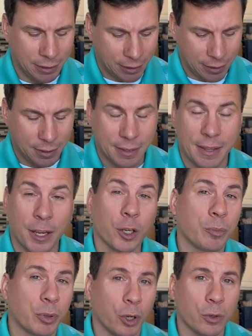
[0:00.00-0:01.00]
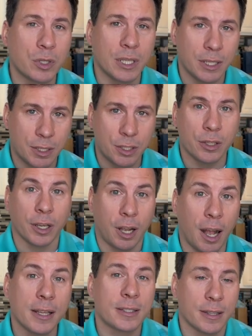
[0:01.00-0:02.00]
their proceeds to the
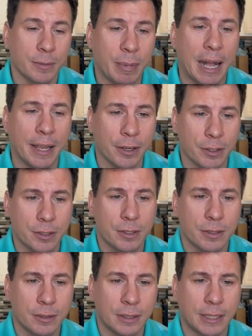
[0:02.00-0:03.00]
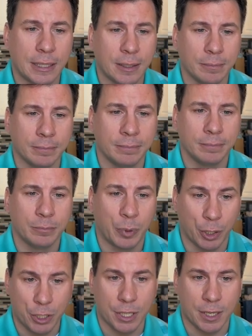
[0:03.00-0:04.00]
cost to the buyer's
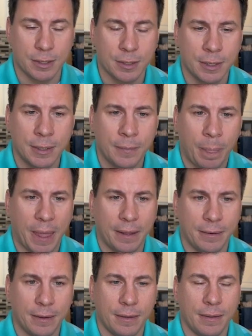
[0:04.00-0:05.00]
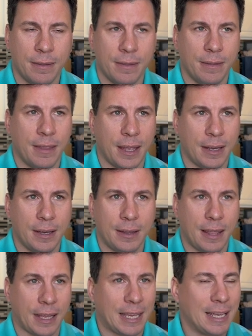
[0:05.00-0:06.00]
purchase. And
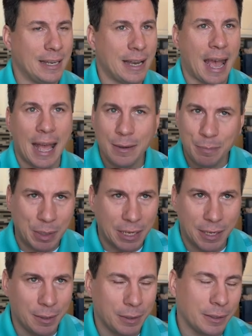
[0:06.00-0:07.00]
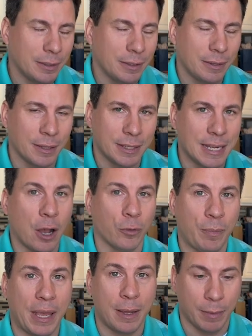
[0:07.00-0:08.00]
that cannot be the down
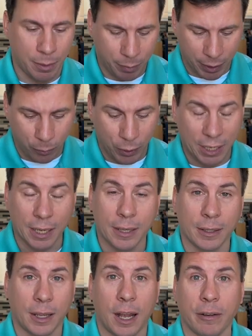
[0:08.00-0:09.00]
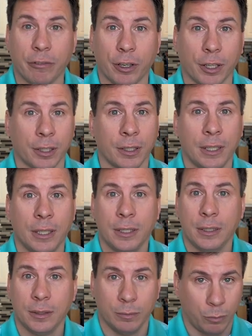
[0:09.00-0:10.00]
payment, but we can cover
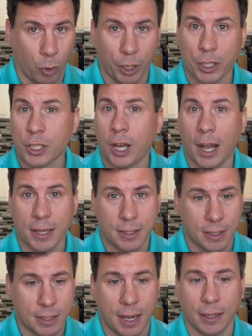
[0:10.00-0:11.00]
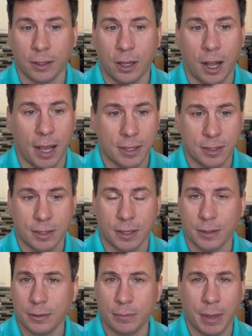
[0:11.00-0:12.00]
mortgage costs and title costs
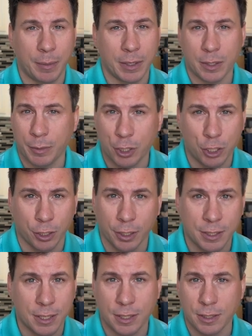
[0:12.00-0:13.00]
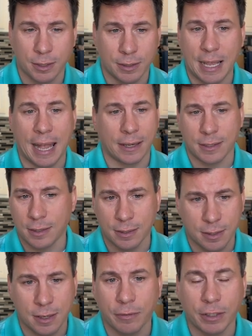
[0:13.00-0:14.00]
and maybe some insurances and taxes and
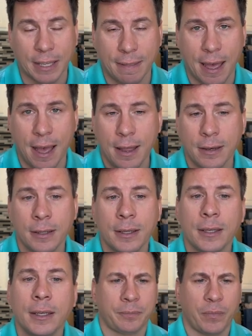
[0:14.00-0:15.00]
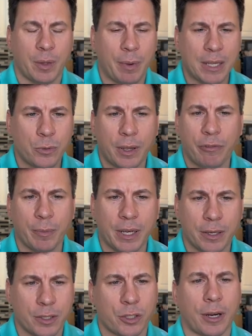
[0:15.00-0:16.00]
stuff like that. The best way for me to
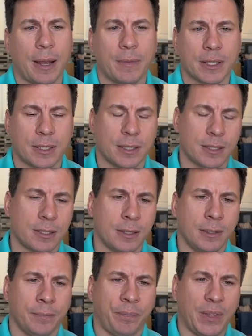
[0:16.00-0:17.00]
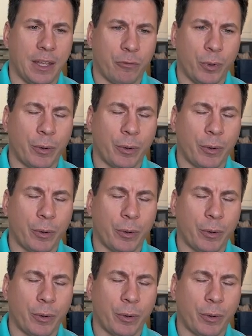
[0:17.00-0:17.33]
describe this is if we